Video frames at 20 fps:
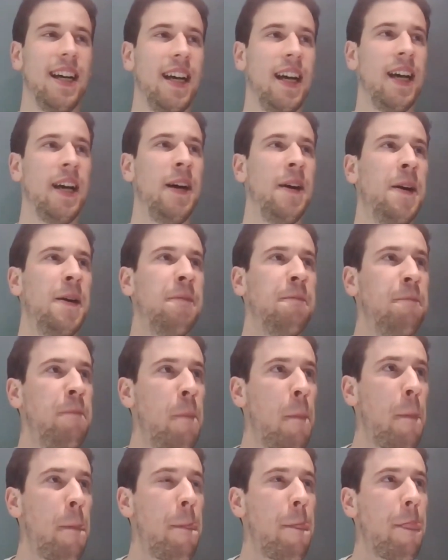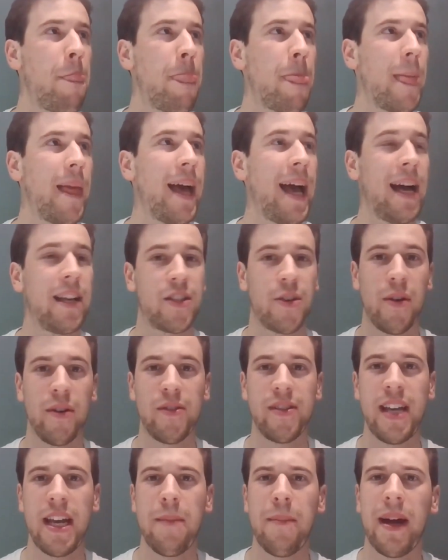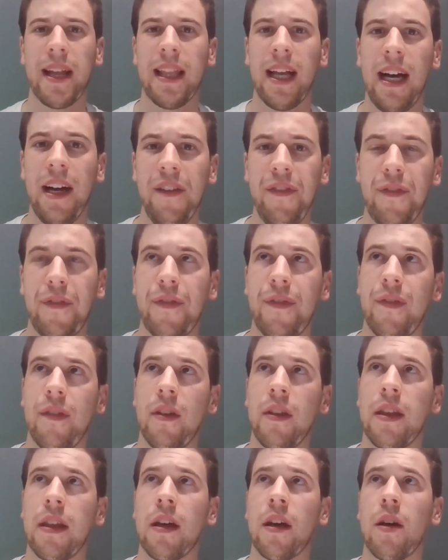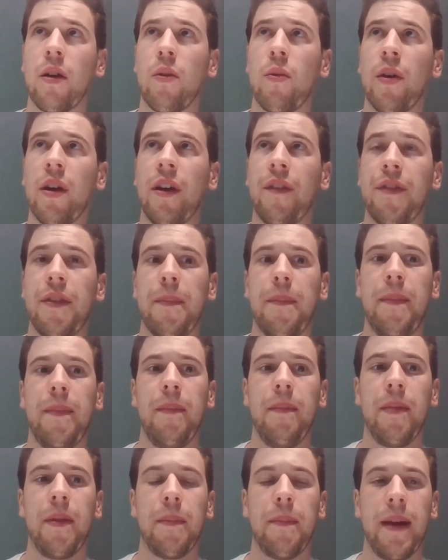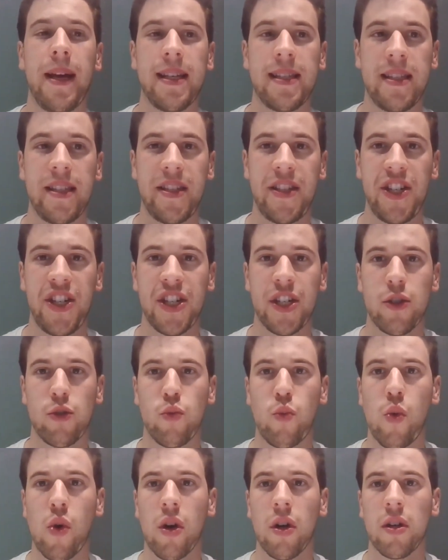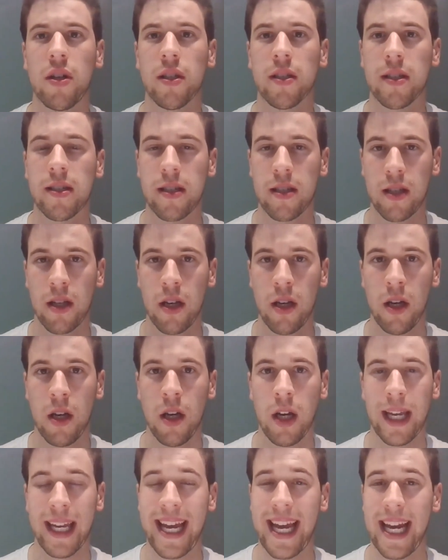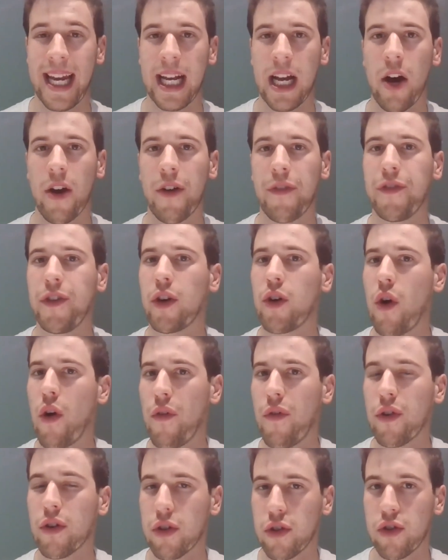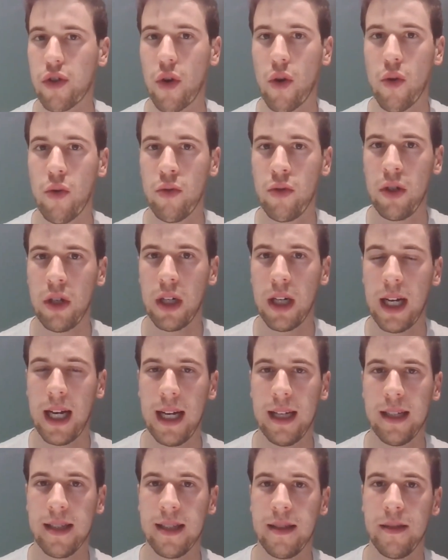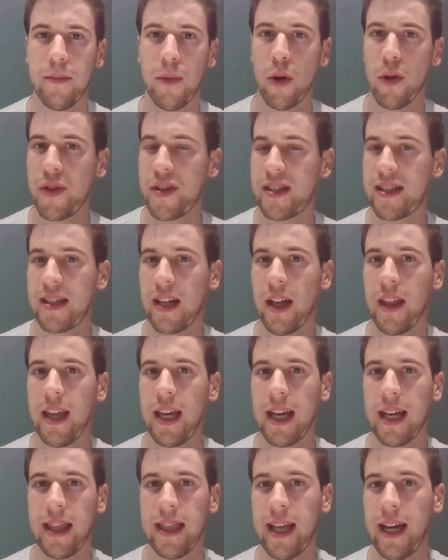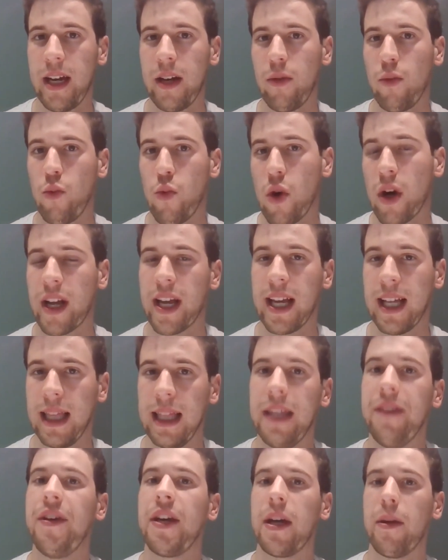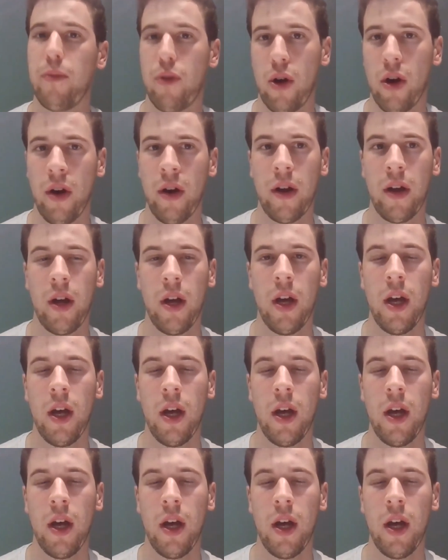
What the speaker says: Um, as I would say, in my life, the one of the best decisions was getting out of the comfort zone and both studying and then working and living abroad.